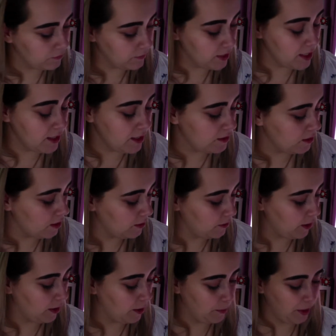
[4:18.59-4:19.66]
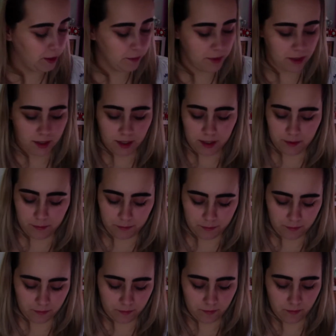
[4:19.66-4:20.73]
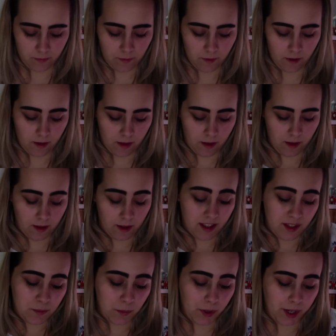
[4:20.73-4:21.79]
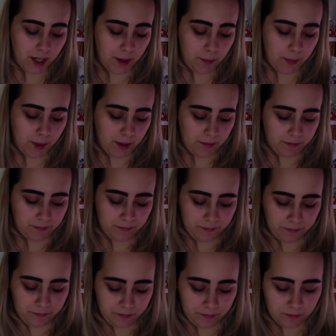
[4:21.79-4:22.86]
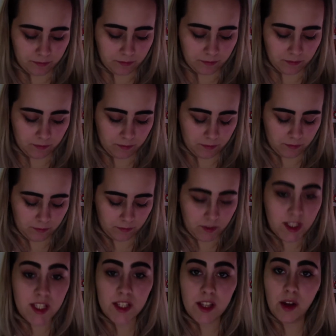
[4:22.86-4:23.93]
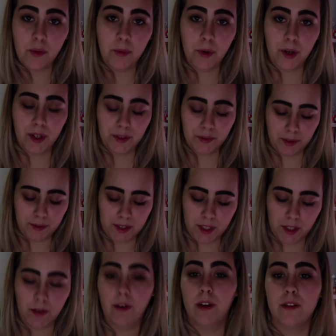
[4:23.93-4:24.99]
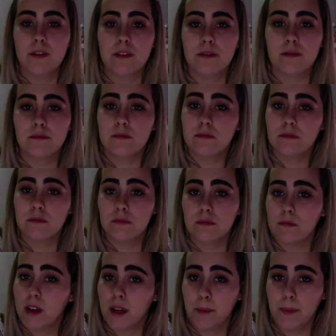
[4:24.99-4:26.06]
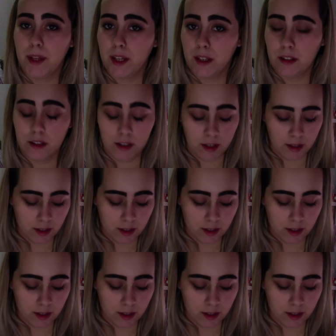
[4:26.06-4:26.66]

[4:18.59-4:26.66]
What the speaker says: this is not very pigmented. It's pretty, but it's not worth €15, in my opinion.